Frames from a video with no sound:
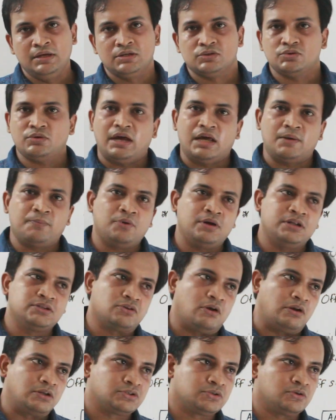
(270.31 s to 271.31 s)
So airport is
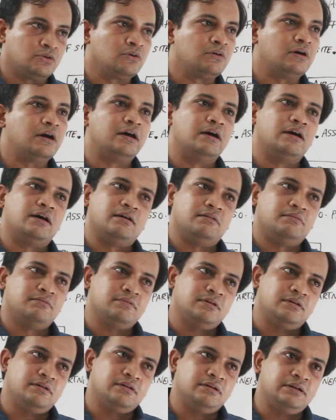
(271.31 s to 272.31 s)

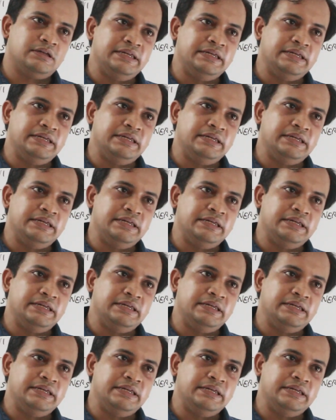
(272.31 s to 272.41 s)
also